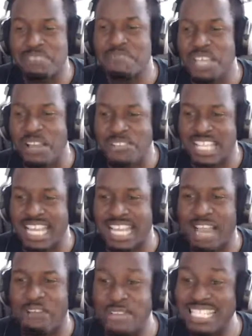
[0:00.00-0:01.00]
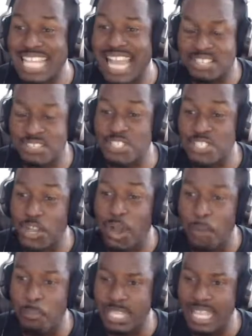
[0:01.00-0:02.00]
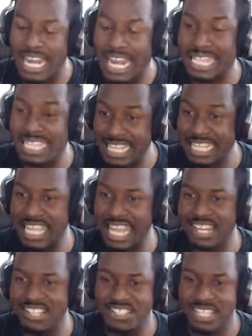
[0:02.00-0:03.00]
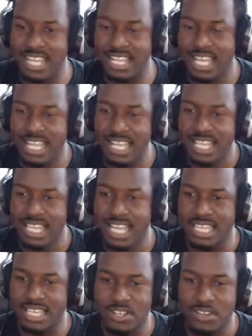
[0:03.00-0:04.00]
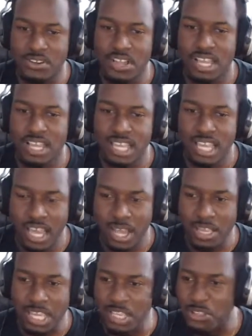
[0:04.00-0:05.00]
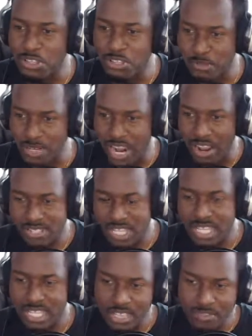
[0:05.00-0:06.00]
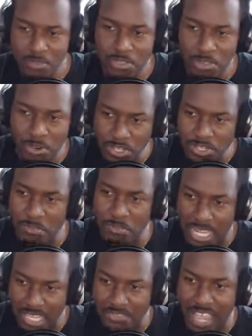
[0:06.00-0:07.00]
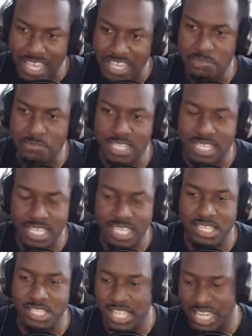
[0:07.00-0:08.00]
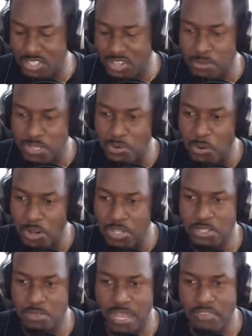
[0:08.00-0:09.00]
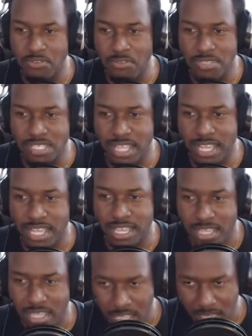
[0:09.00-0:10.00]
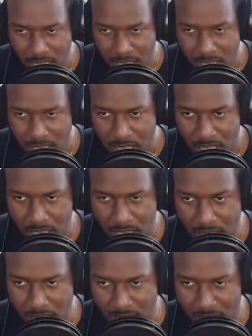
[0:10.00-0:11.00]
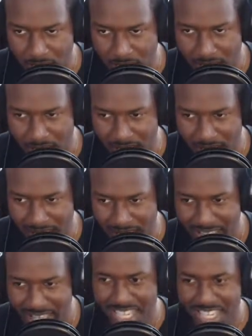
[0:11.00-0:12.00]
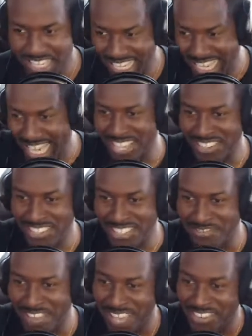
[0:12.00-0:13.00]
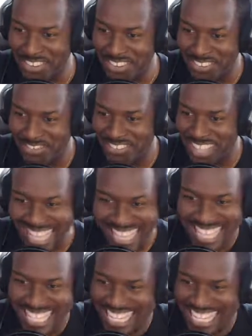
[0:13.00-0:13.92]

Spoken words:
me, I was like, I wish they actually just copied that and did that and just said, like, Daryl's like, living with Thor is not bad. He's vacuuming, and he like drops it, walks to the bathroom. He's like, because he can't use the bathroom, and that's it.